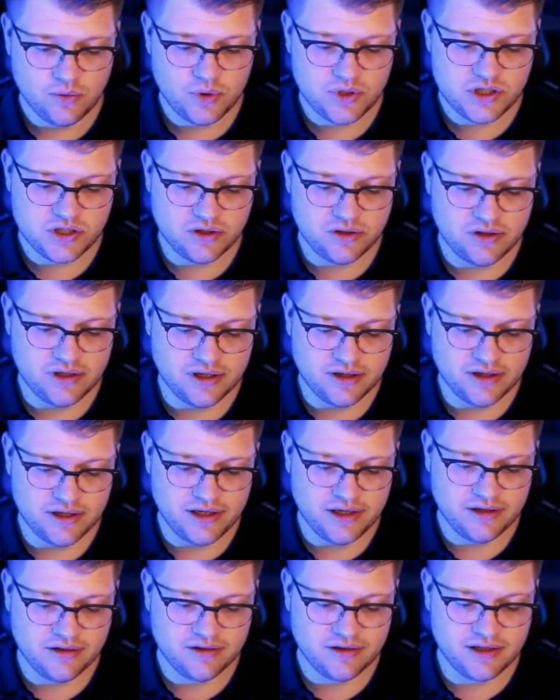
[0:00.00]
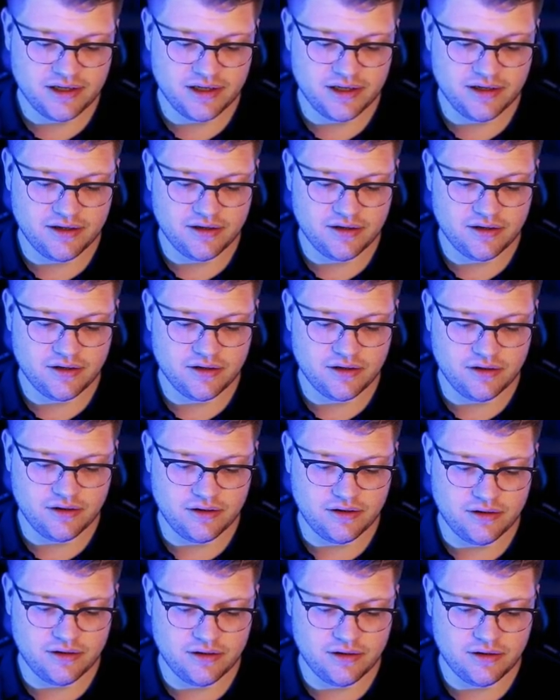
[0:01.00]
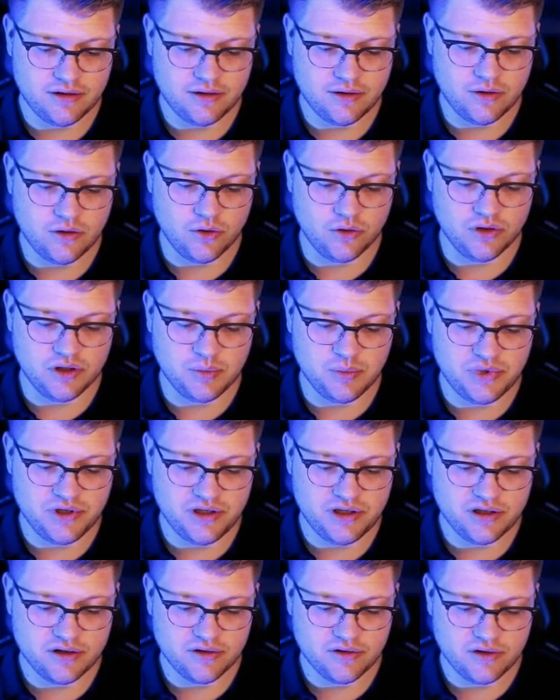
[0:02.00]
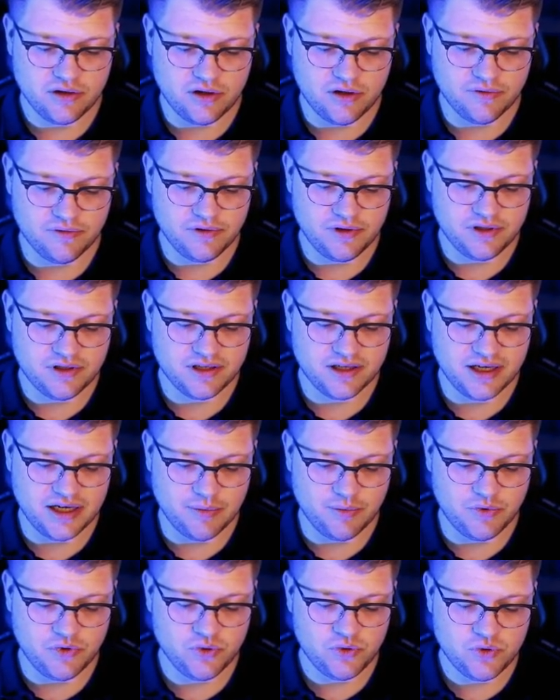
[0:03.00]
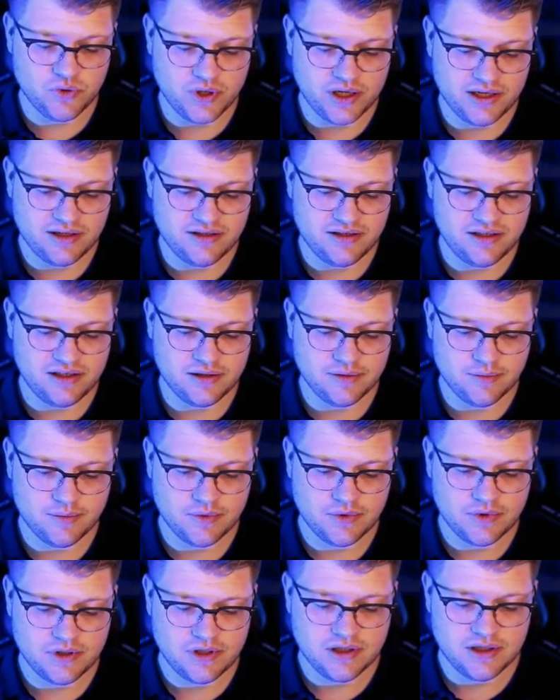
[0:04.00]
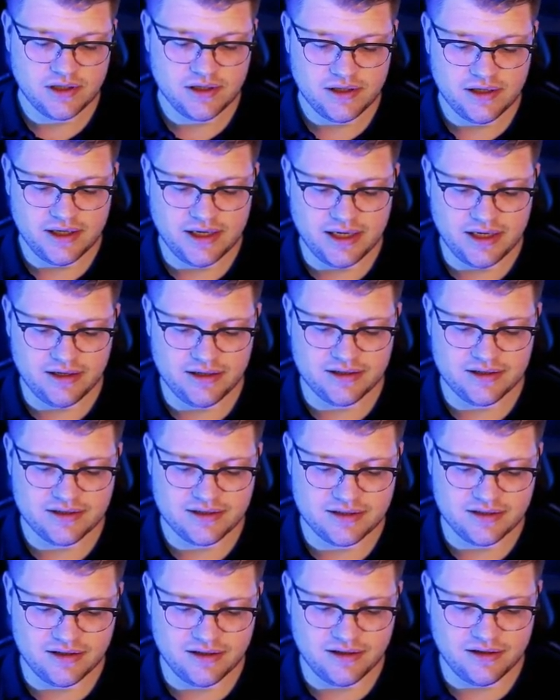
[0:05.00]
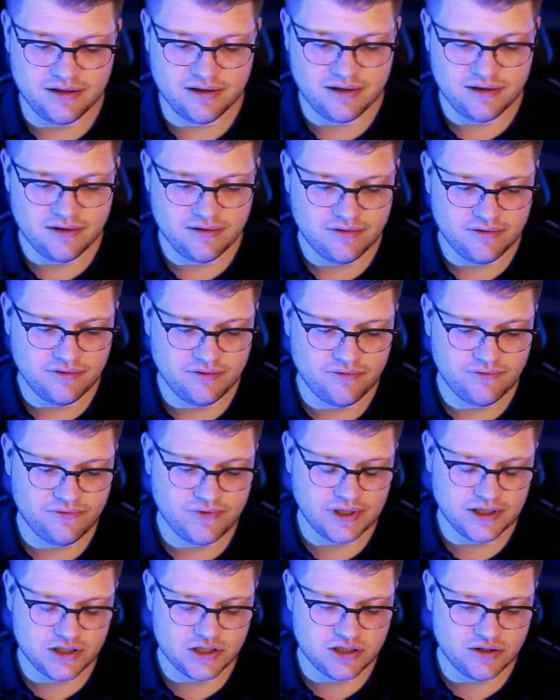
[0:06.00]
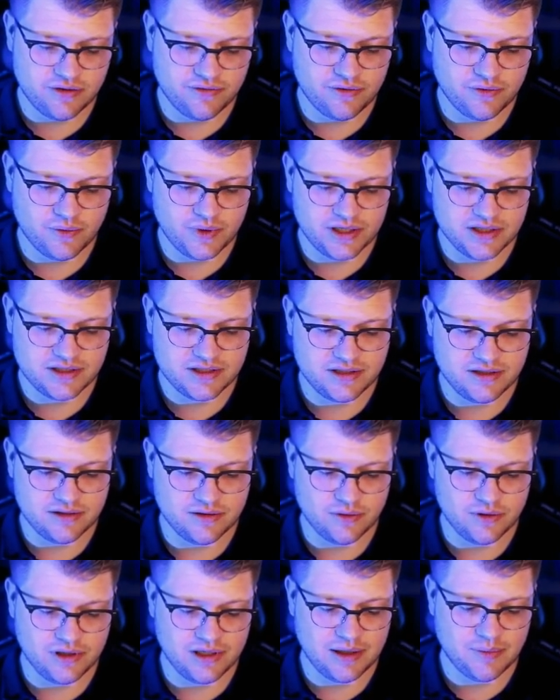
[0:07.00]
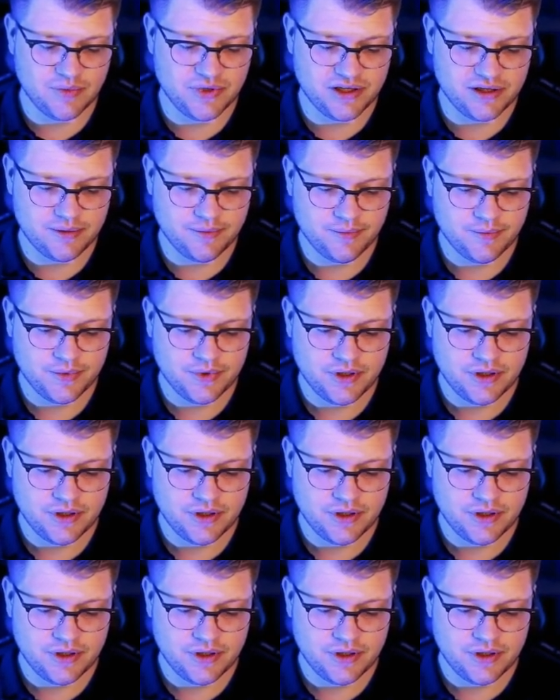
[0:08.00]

which on the other end can only be of the type UUID, and it's the function reference here, or lambda.